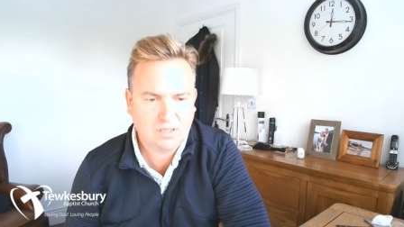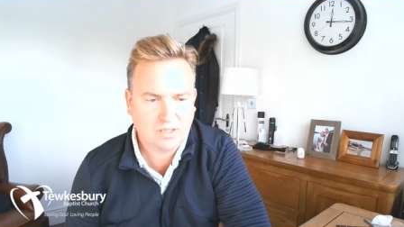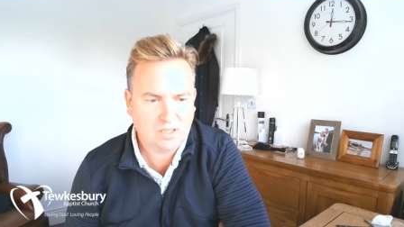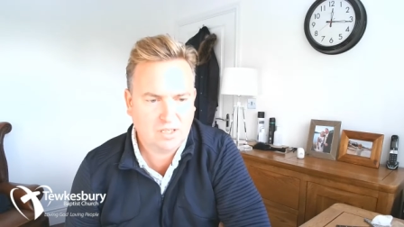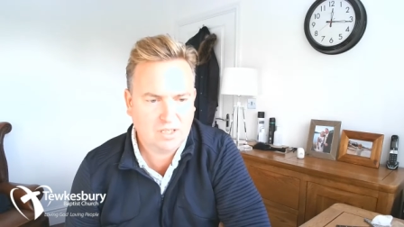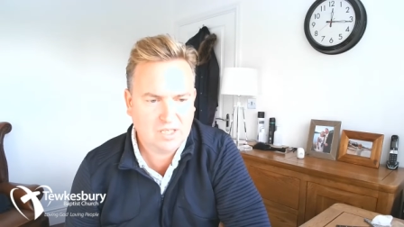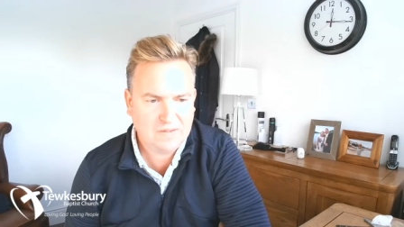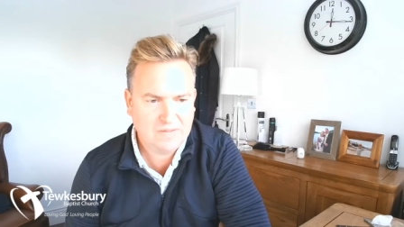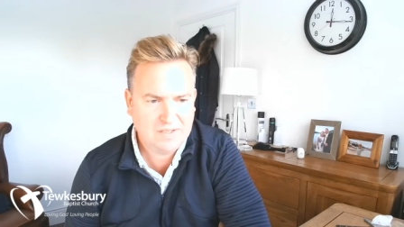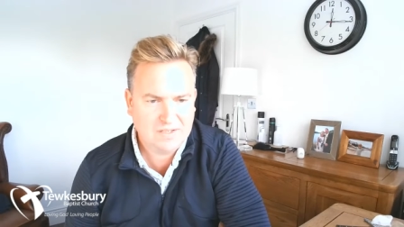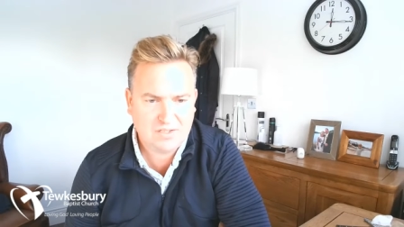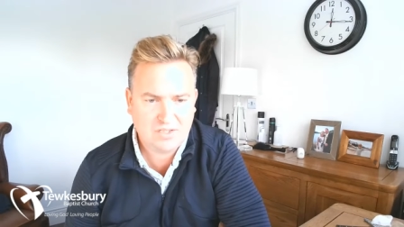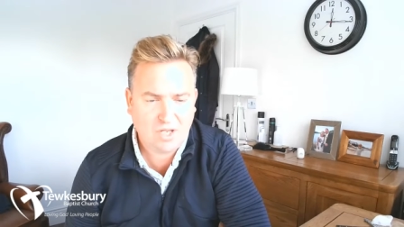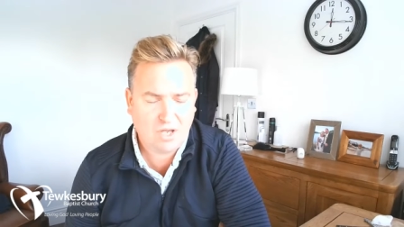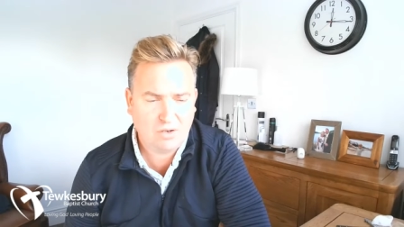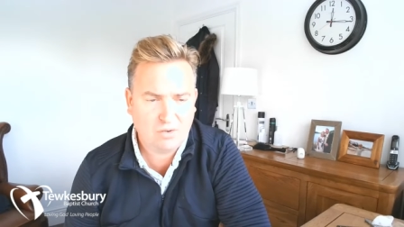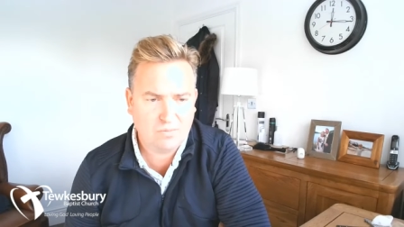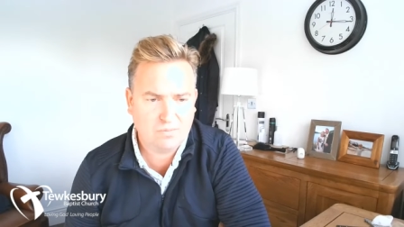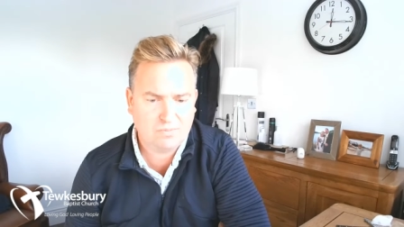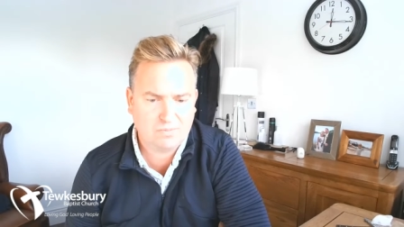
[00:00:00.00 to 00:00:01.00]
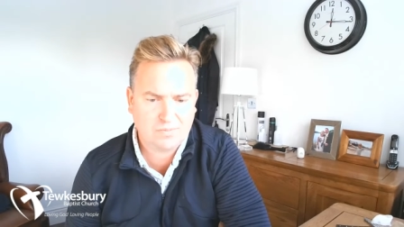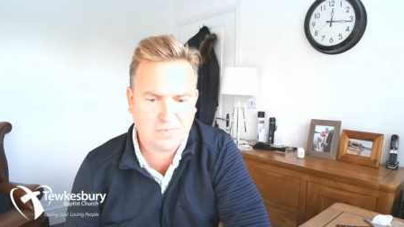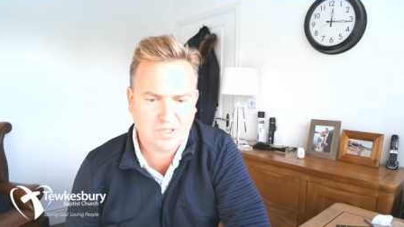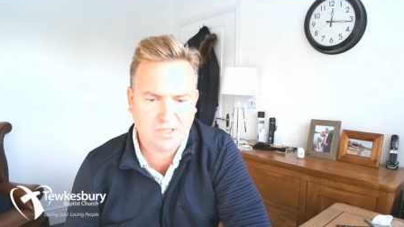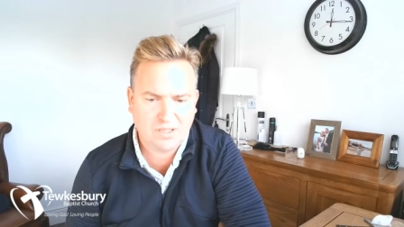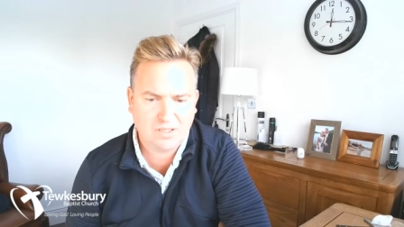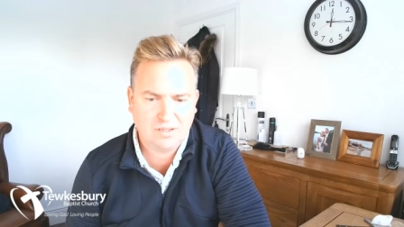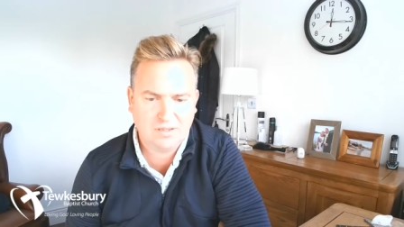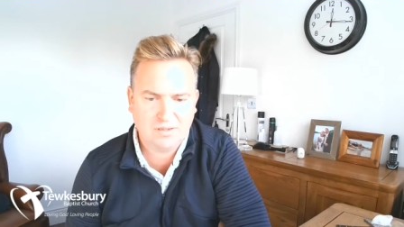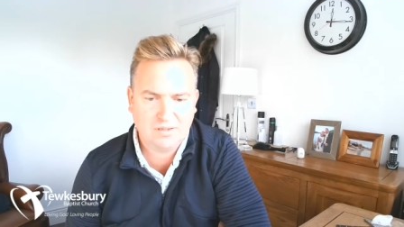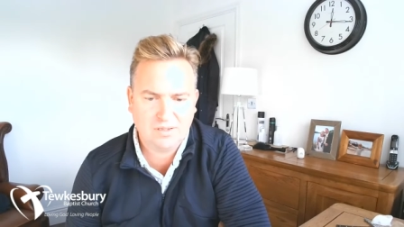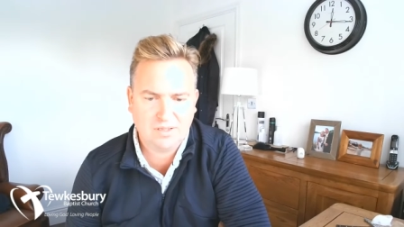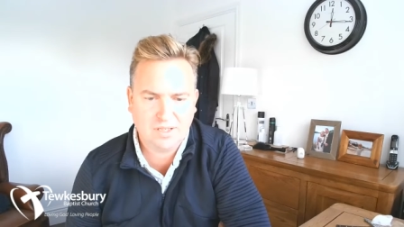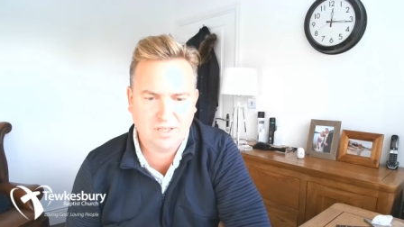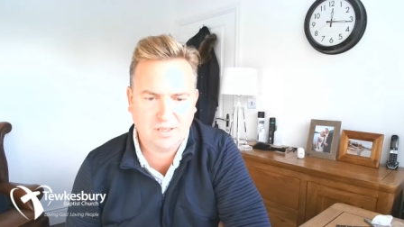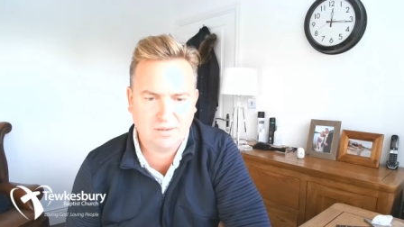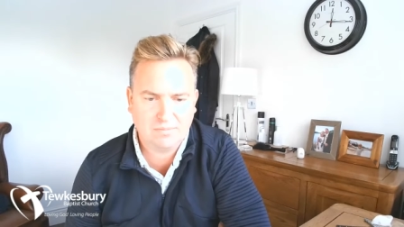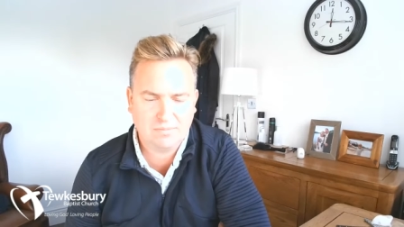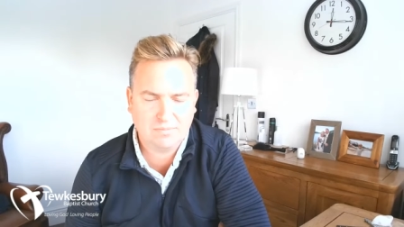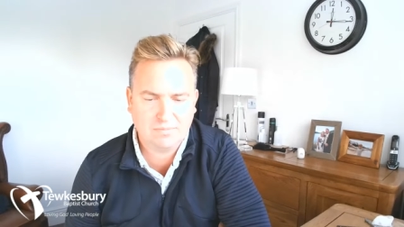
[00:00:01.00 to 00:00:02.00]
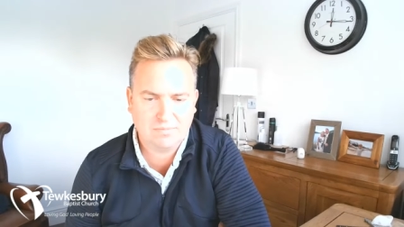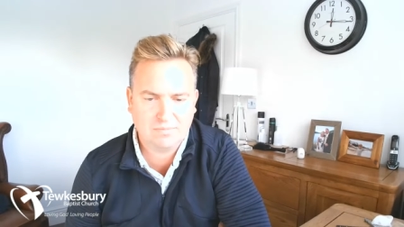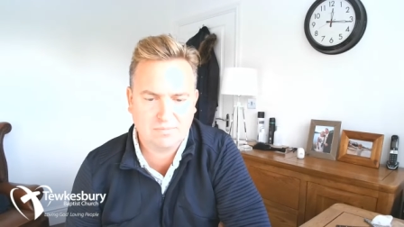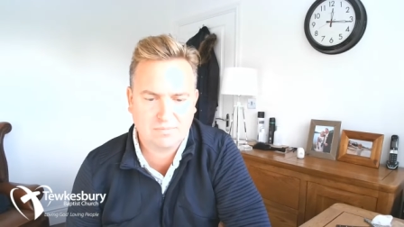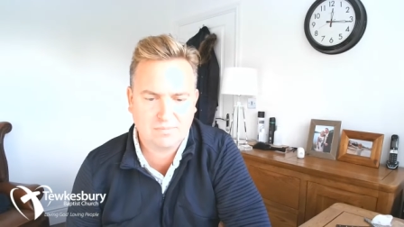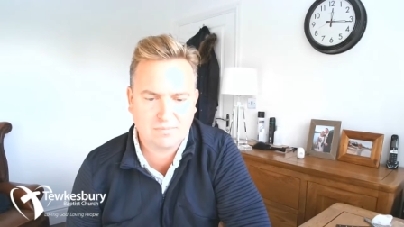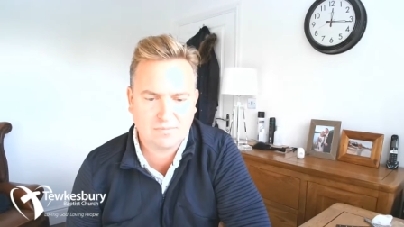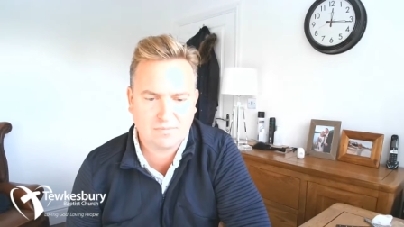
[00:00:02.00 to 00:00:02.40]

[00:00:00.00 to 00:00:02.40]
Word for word: uh, in this dome. And um,